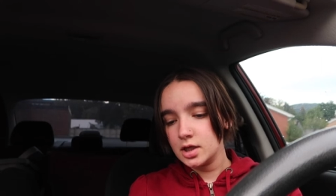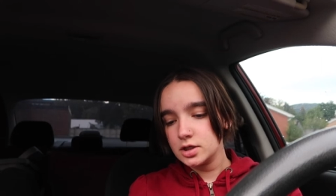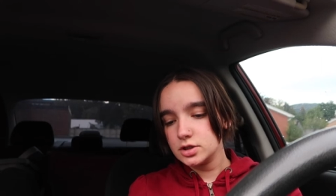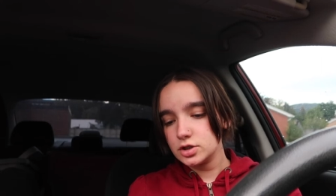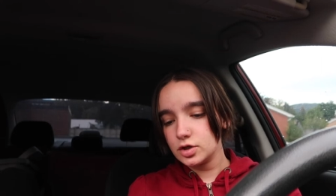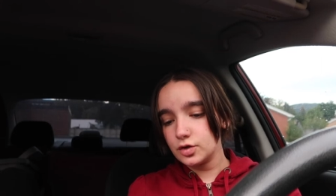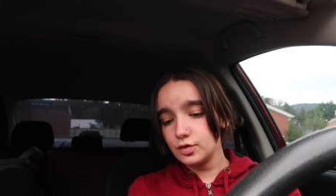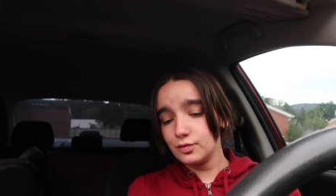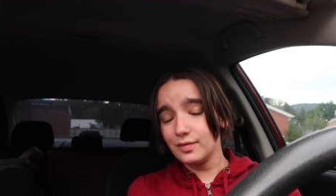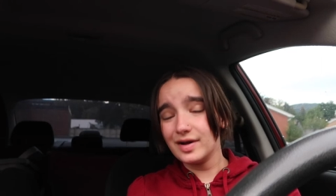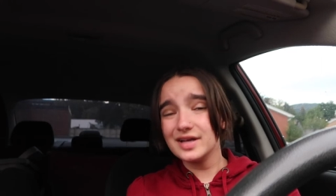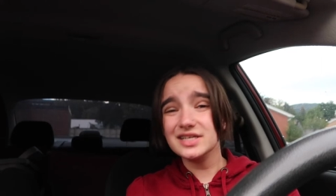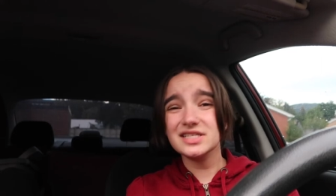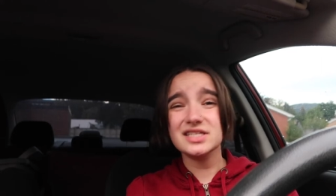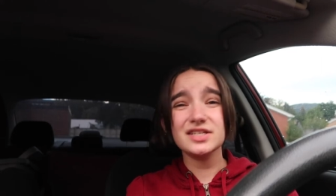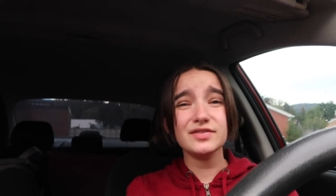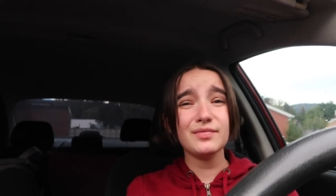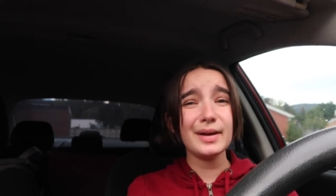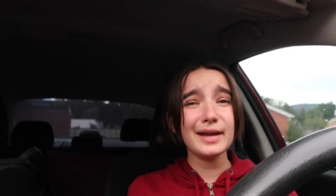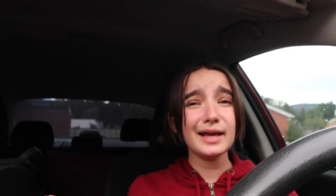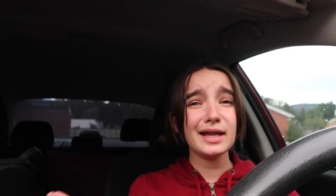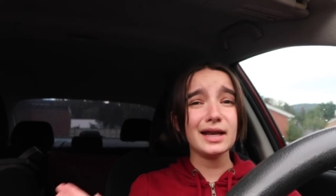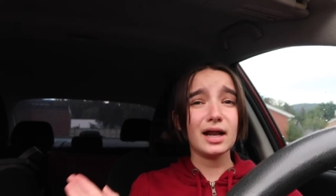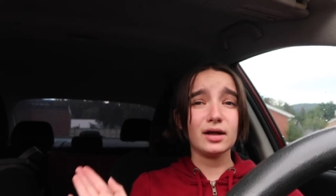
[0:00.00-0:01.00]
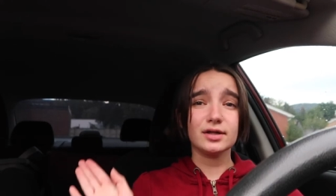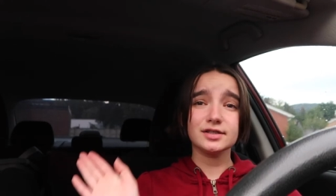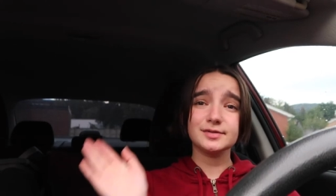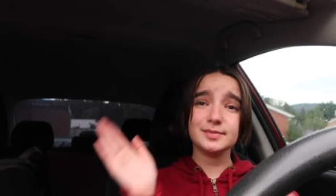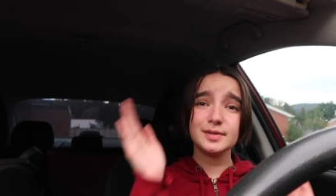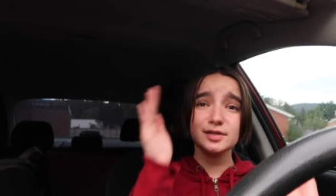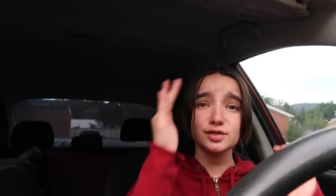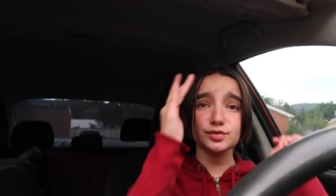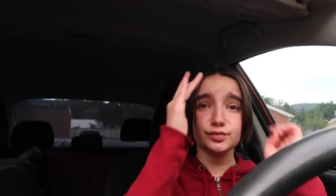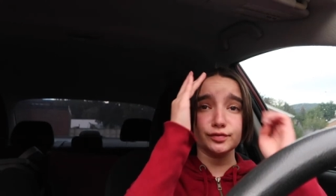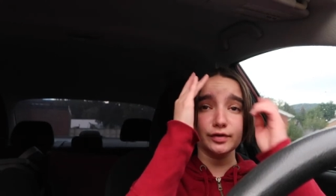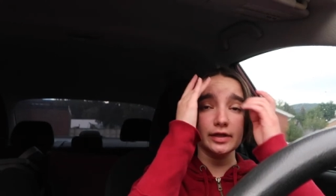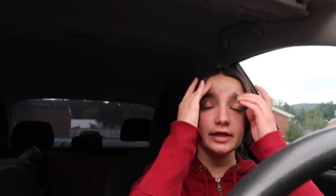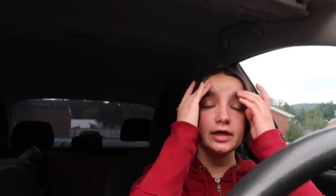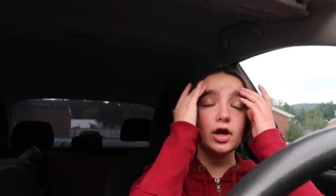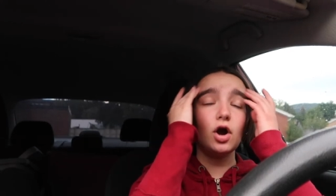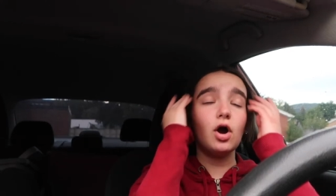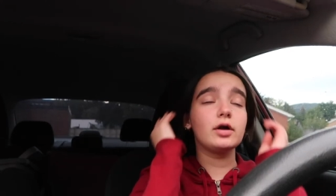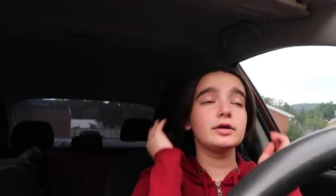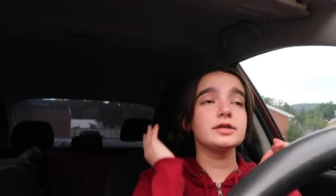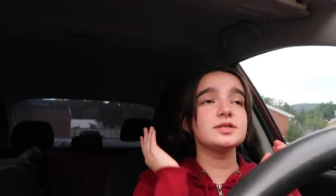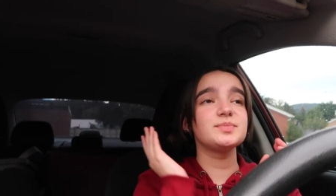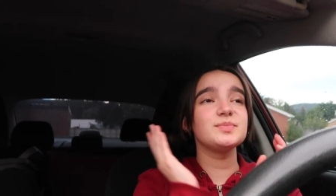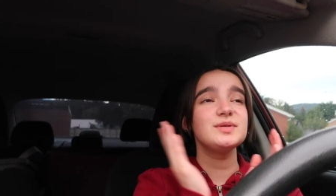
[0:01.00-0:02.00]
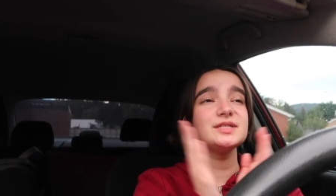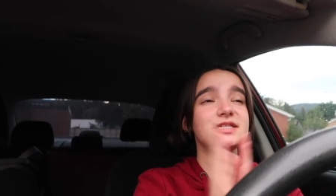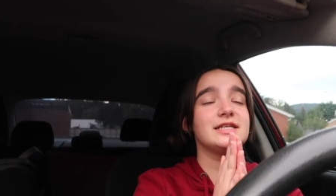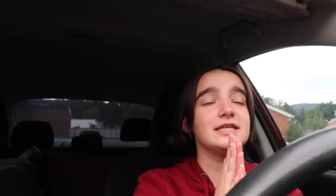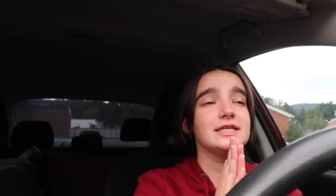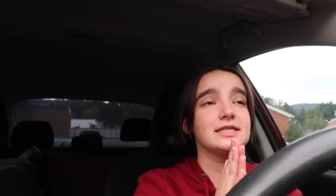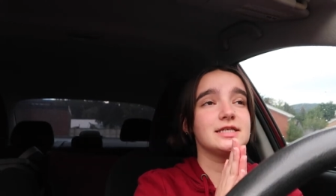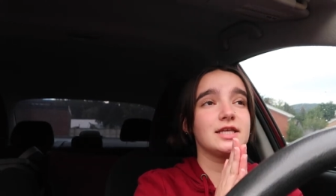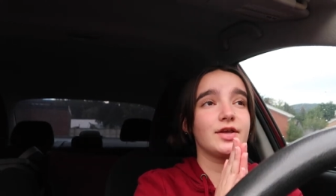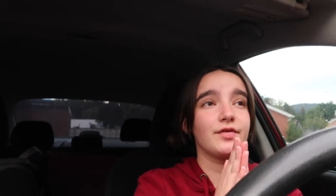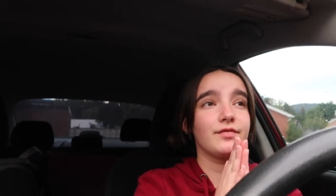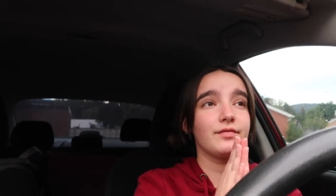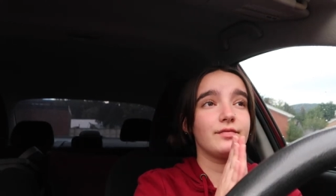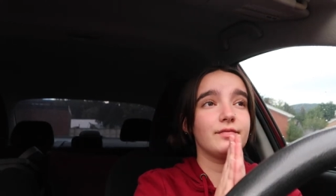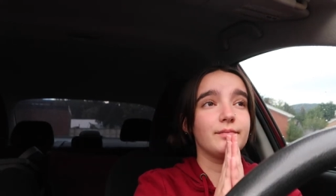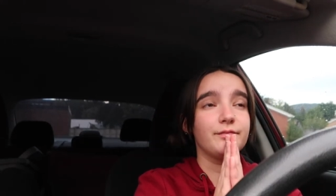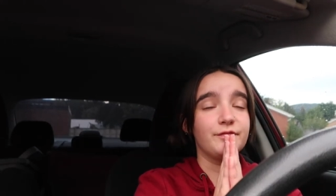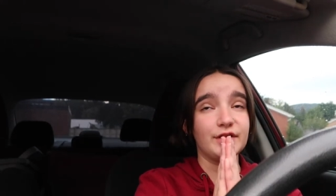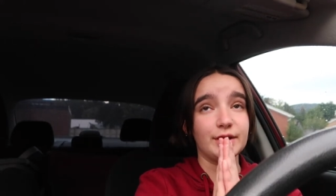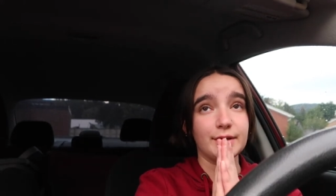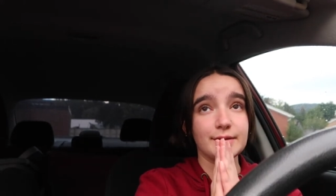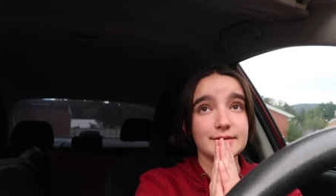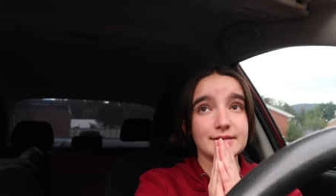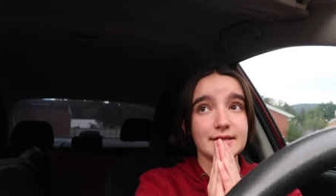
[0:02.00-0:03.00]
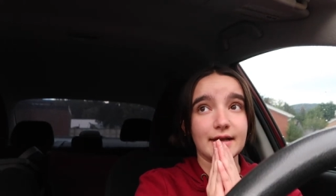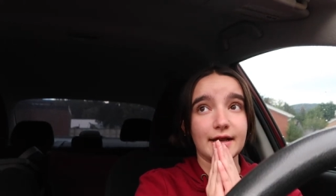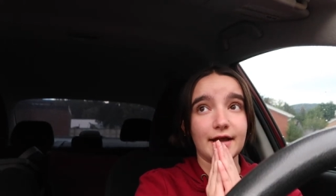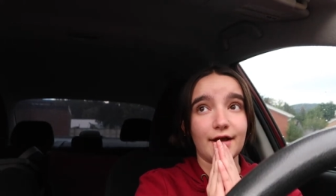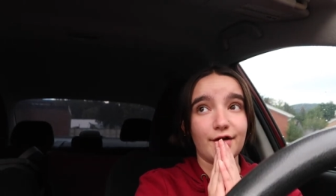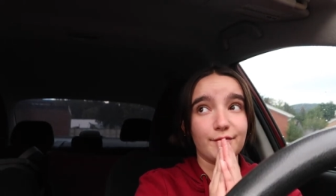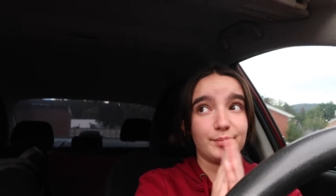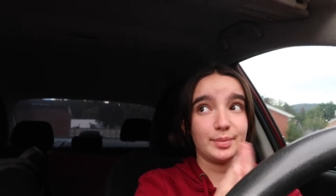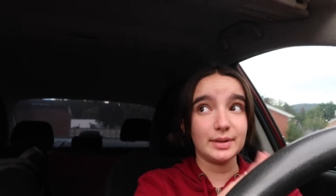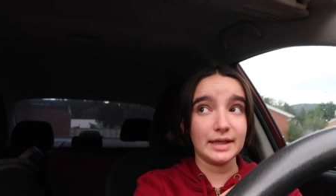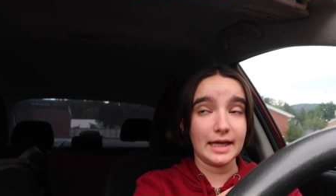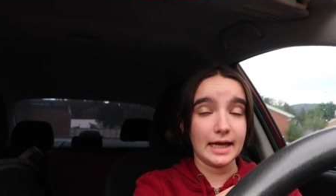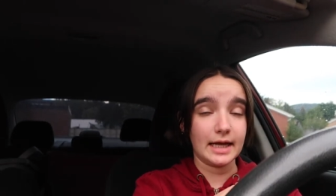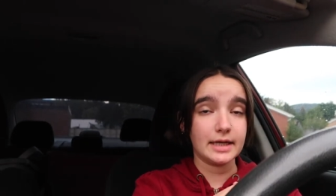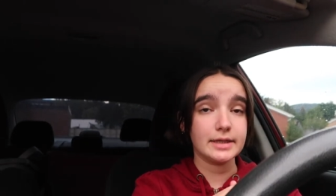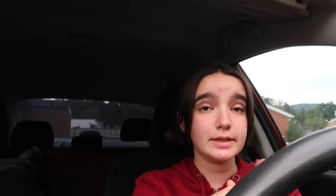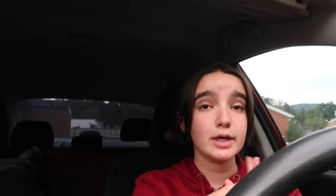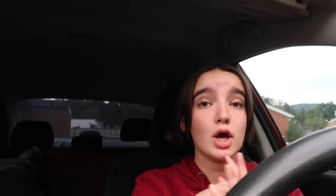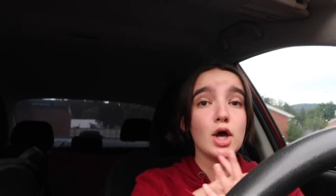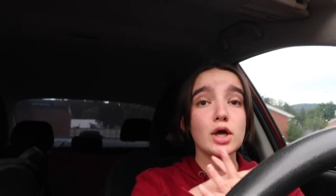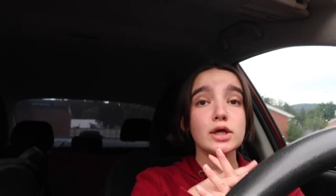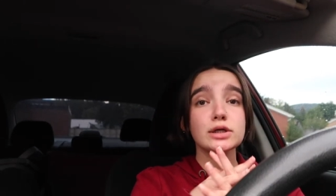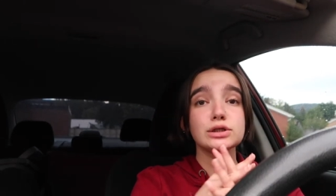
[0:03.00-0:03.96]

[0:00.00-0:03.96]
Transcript: so the rest of my announcements really are just me teasing videos that I have planned.